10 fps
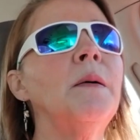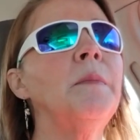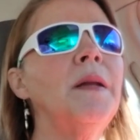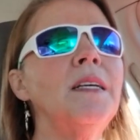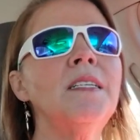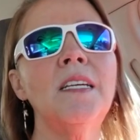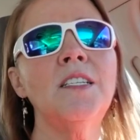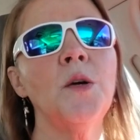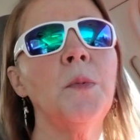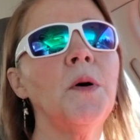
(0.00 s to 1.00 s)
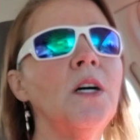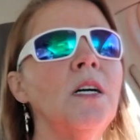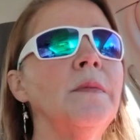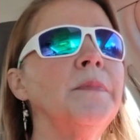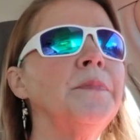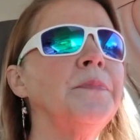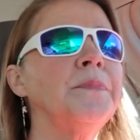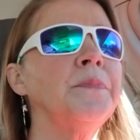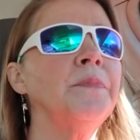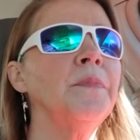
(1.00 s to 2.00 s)
It, but it's, it's super hard.
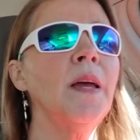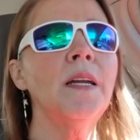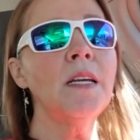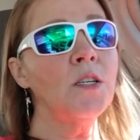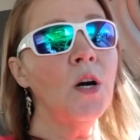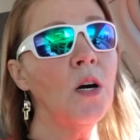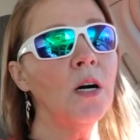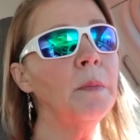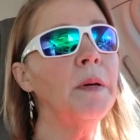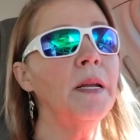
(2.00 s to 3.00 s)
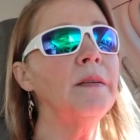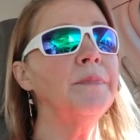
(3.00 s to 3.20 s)
It doesn't hurt, but